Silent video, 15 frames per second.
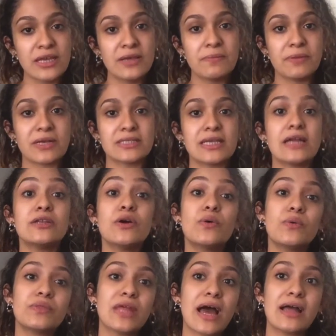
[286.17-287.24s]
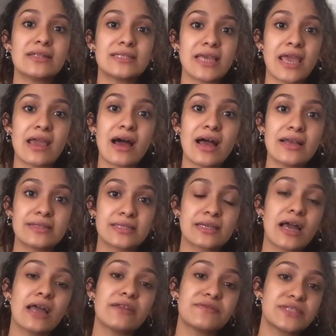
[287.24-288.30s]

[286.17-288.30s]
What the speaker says: because I know that AI is a kind of